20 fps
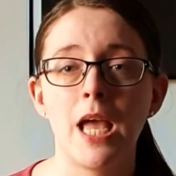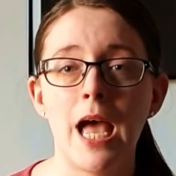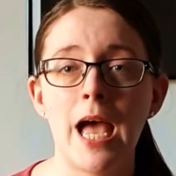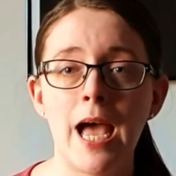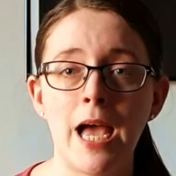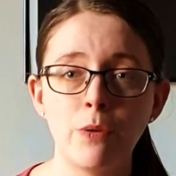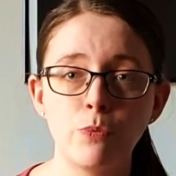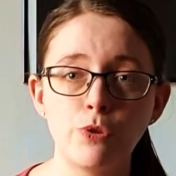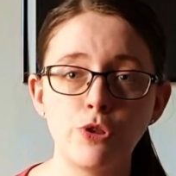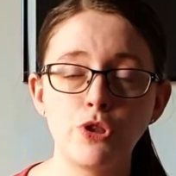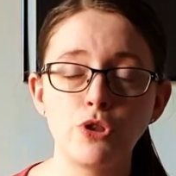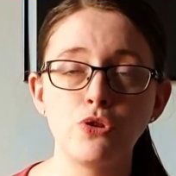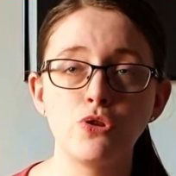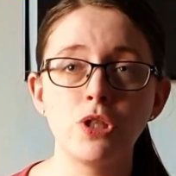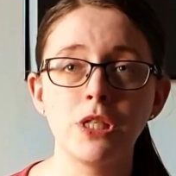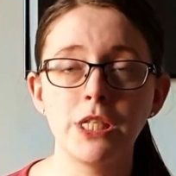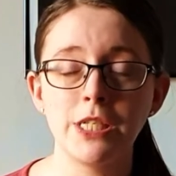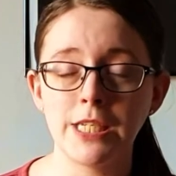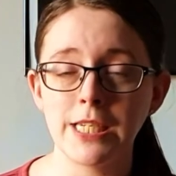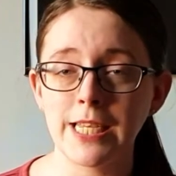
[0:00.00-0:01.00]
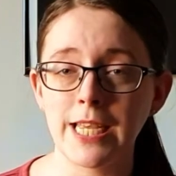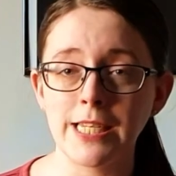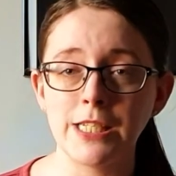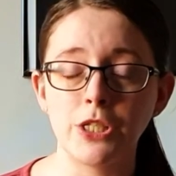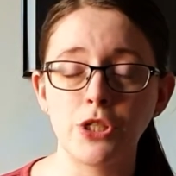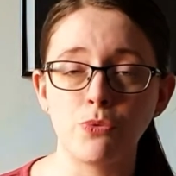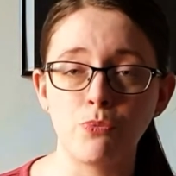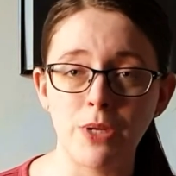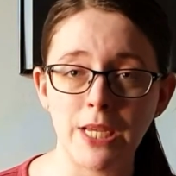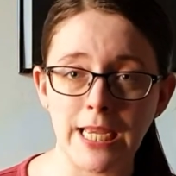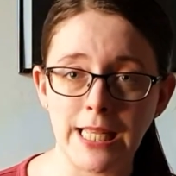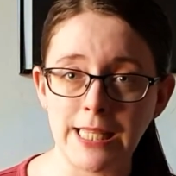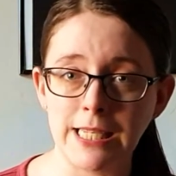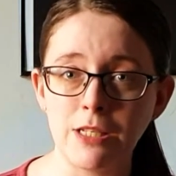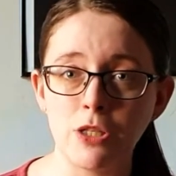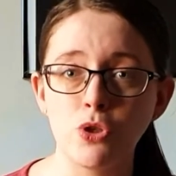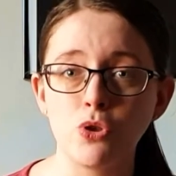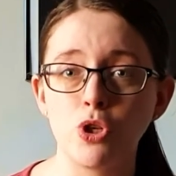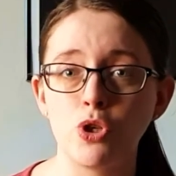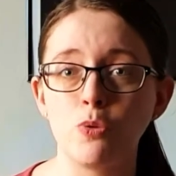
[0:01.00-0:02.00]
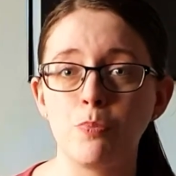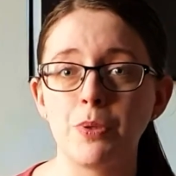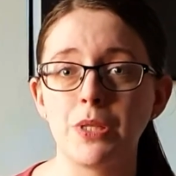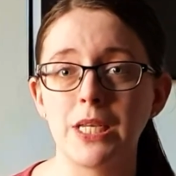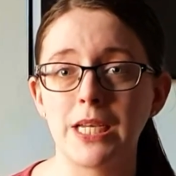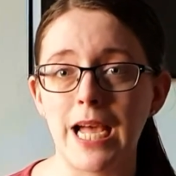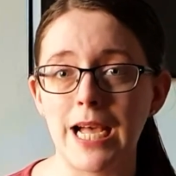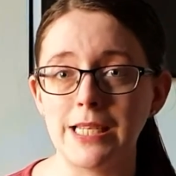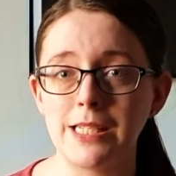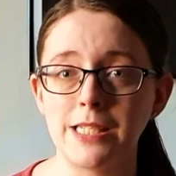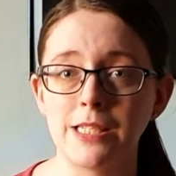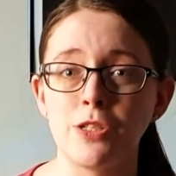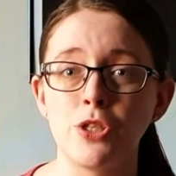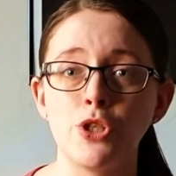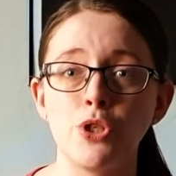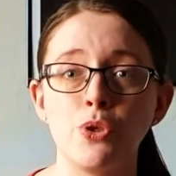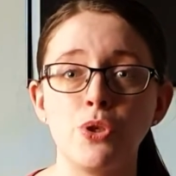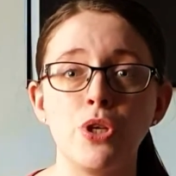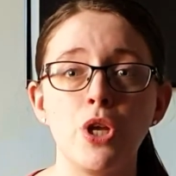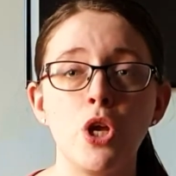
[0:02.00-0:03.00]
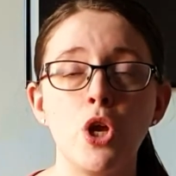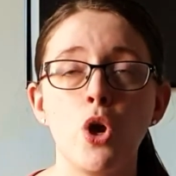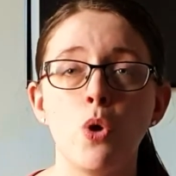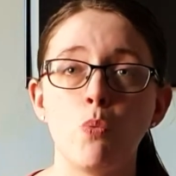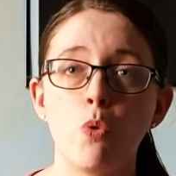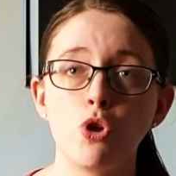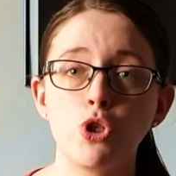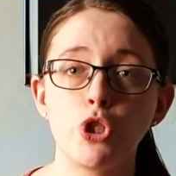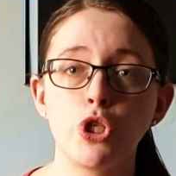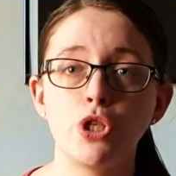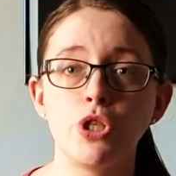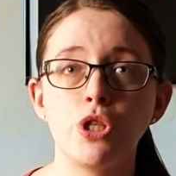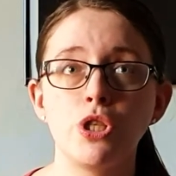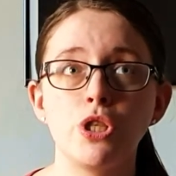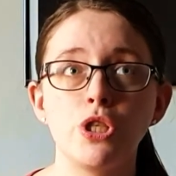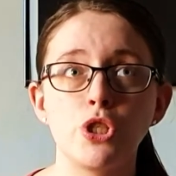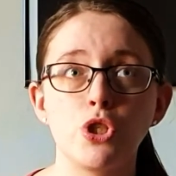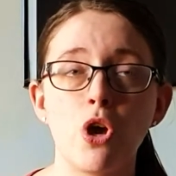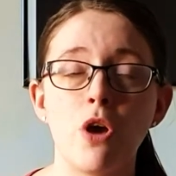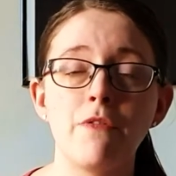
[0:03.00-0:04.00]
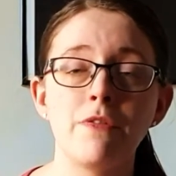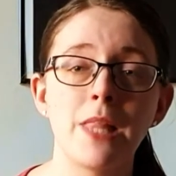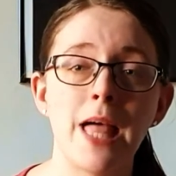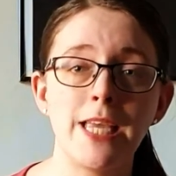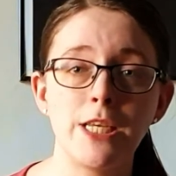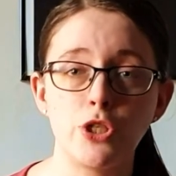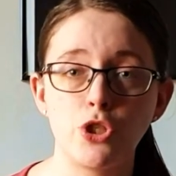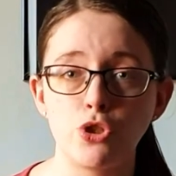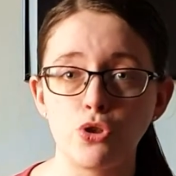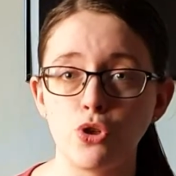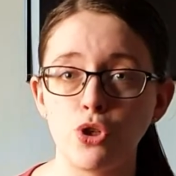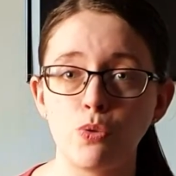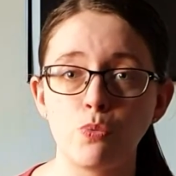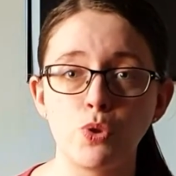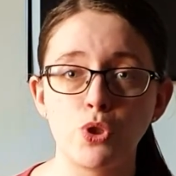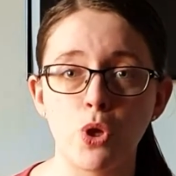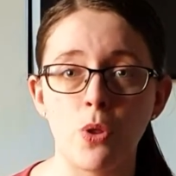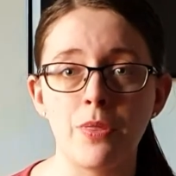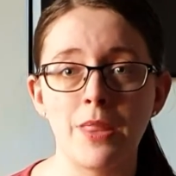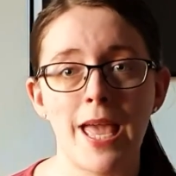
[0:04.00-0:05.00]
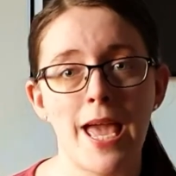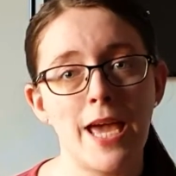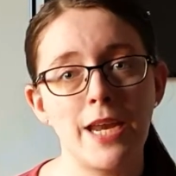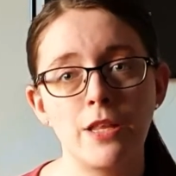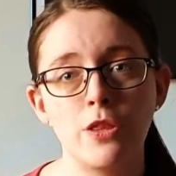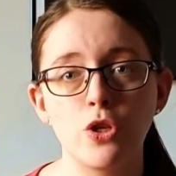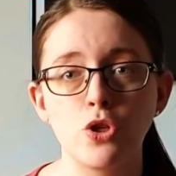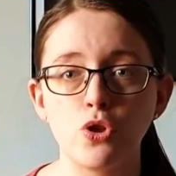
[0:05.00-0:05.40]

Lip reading: I was stood leaning against the railing looking up at the castle and watching the sort of light show that was on there and the